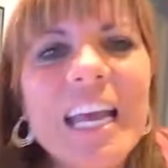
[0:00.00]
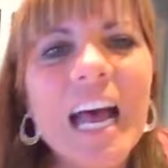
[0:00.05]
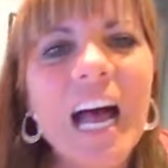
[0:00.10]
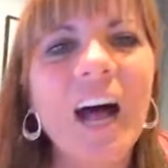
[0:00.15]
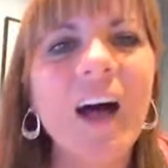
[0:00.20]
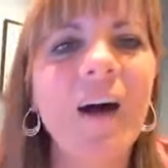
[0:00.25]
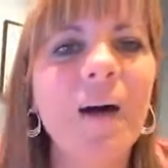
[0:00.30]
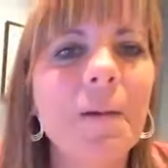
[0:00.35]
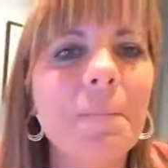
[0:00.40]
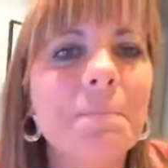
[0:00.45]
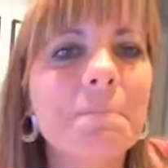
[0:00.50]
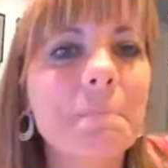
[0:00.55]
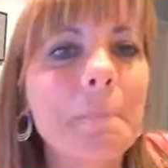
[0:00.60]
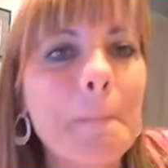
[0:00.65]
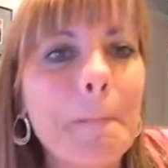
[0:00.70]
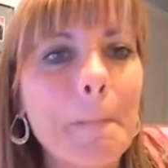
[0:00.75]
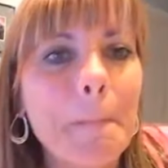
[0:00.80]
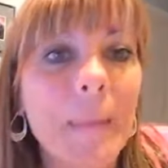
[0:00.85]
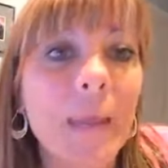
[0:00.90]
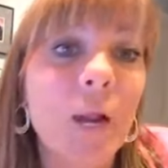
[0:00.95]
Um,
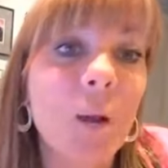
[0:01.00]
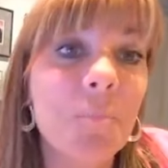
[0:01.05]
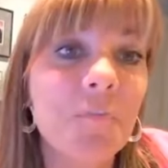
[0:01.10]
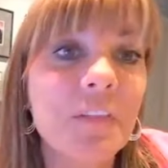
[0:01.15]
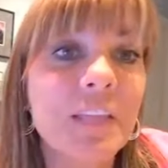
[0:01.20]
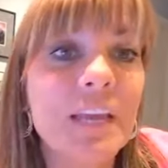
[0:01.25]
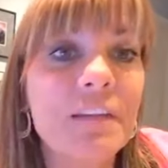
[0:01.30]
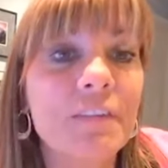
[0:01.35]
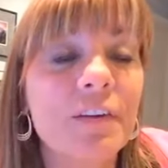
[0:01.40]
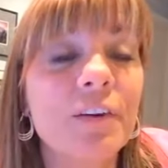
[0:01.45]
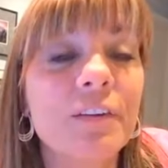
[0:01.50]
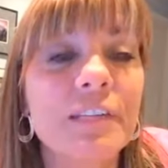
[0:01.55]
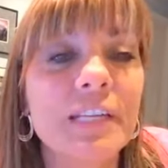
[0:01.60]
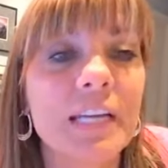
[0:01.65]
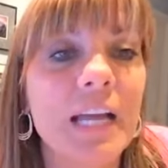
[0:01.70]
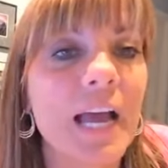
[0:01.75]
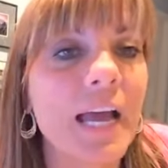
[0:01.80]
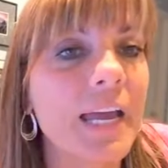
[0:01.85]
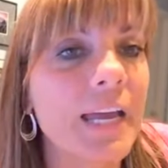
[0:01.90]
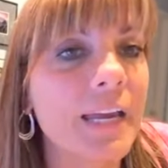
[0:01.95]
and hopefully I've earned it.
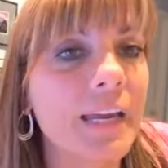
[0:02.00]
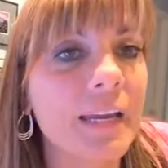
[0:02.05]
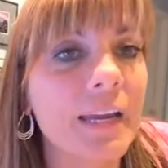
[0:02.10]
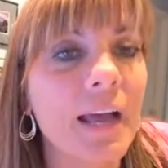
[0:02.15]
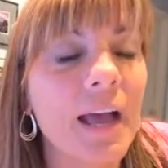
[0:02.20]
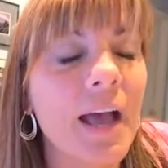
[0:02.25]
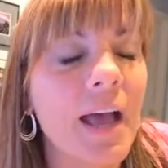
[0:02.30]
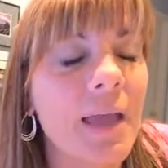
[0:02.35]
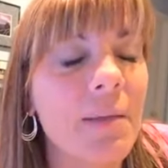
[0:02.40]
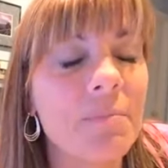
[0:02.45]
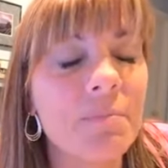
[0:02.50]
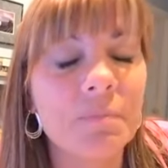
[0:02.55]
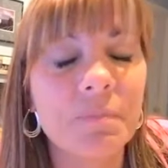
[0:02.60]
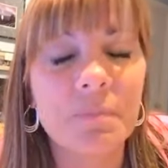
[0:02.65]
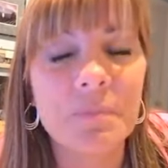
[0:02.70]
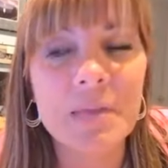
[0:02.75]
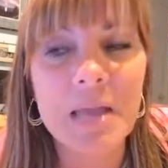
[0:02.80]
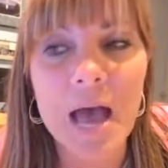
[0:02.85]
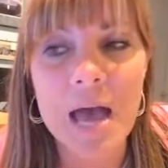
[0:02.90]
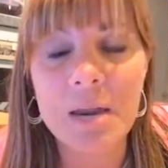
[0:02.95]
I I'm
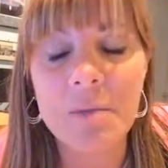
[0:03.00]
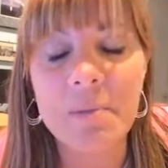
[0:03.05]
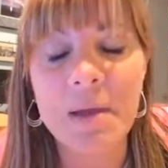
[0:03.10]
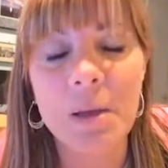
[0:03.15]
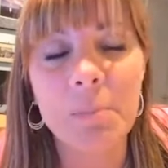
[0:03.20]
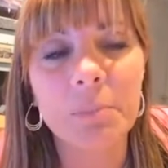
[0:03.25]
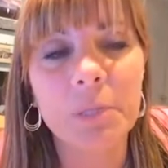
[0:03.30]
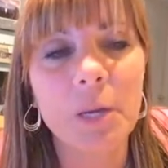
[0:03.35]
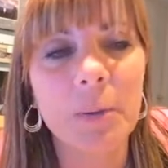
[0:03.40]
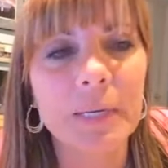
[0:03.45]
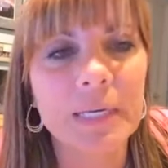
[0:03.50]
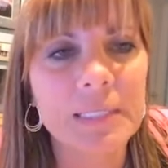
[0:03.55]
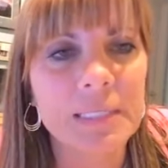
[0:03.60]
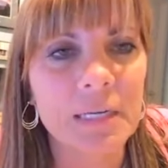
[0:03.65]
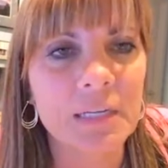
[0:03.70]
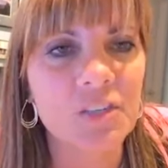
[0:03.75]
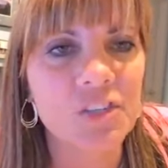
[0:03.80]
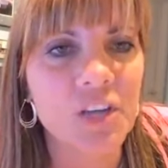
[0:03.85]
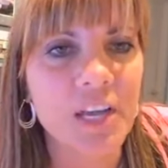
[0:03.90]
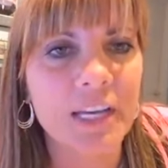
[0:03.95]
not about blowing
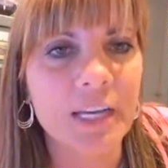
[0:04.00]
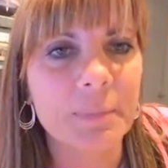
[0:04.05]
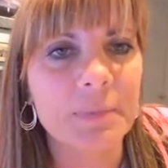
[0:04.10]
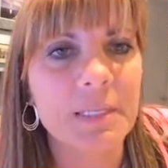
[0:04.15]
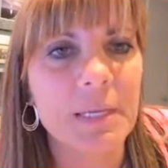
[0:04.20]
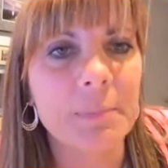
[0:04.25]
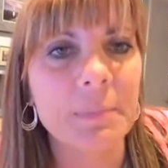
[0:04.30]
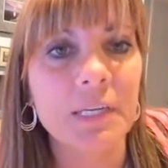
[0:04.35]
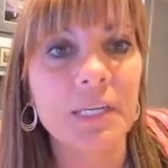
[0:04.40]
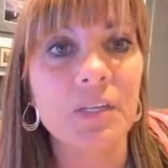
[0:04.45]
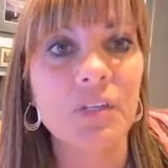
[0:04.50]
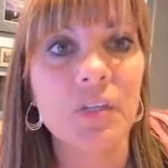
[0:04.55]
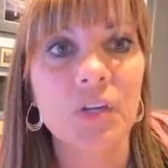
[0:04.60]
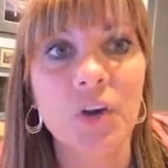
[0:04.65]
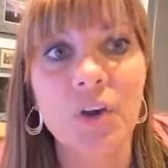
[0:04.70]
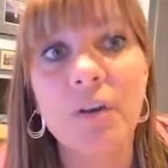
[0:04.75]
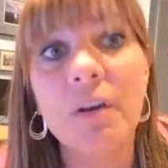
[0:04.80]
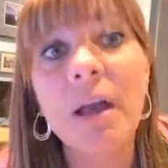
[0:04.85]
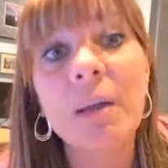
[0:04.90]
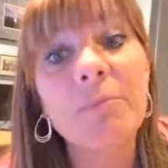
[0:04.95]
sunshine up somebody's
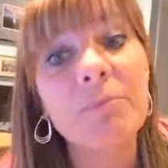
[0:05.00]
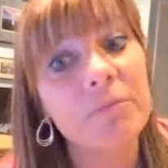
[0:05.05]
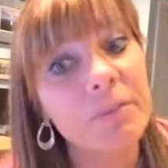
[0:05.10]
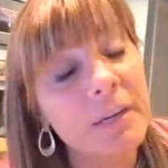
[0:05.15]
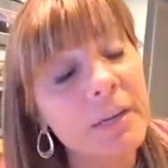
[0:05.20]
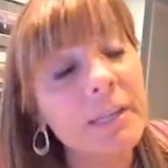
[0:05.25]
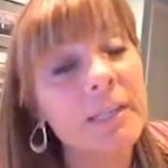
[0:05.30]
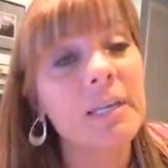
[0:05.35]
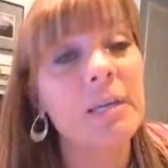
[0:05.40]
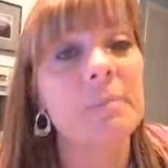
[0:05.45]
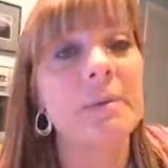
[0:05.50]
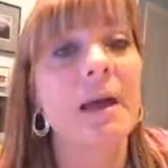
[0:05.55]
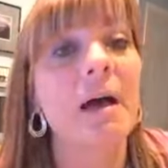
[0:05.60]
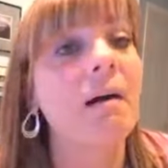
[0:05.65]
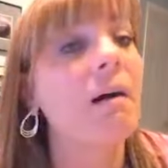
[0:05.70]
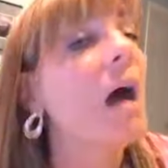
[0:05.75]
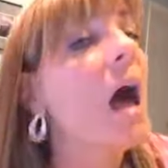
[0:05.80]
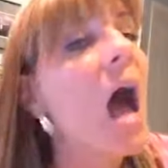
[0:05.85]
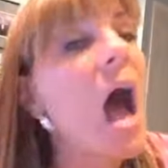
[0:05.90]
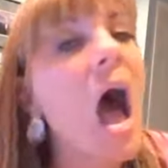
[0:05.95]
skirt. I'm really
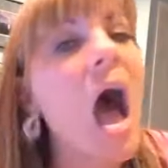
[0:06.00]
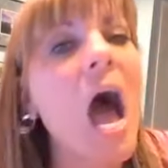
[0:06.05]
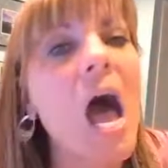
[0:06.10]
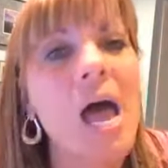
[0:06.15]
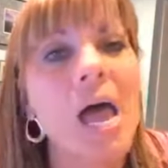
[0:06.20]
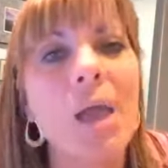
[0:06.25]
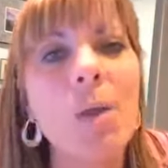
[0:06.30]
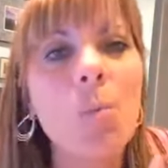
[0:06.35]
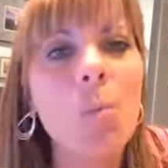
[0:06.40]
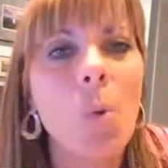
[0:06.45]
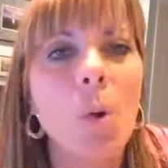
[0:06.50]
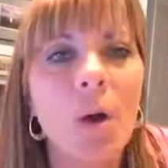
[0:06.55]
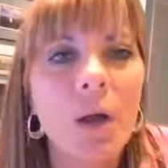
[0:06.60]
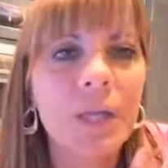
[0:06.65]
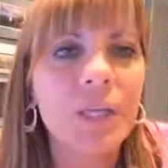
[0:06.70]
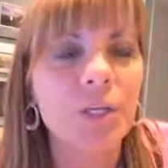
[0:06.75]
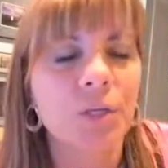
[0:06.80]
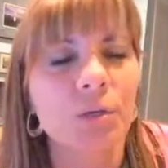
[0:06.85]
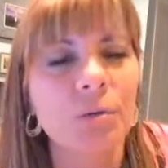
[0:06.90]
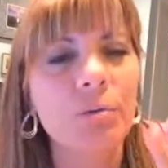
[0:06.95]
about I
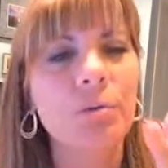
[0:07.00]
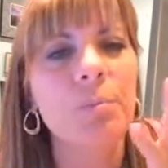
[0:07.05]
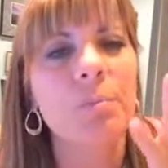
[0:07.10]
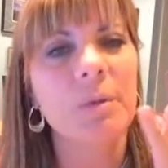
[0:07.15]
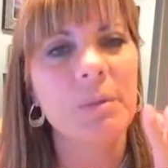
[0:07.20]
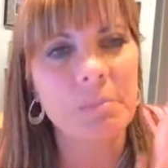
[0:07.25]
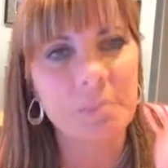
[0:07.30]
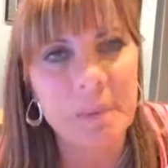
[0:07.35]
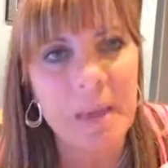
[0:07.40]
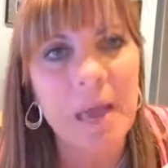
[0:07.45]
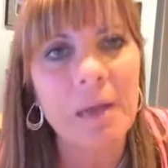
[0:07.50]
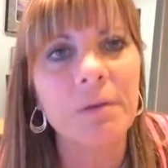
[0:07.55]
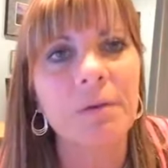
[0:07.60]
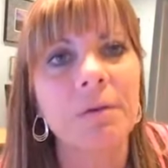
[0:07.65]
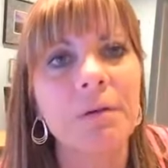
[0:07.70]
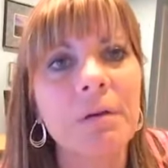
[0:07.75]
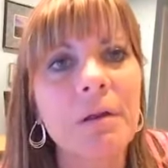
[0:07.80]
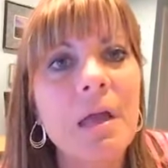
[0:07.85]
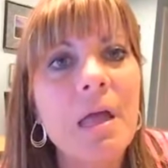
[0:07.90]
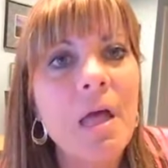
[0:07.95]
want you to be
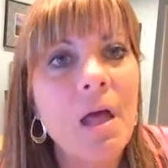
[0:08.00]
better.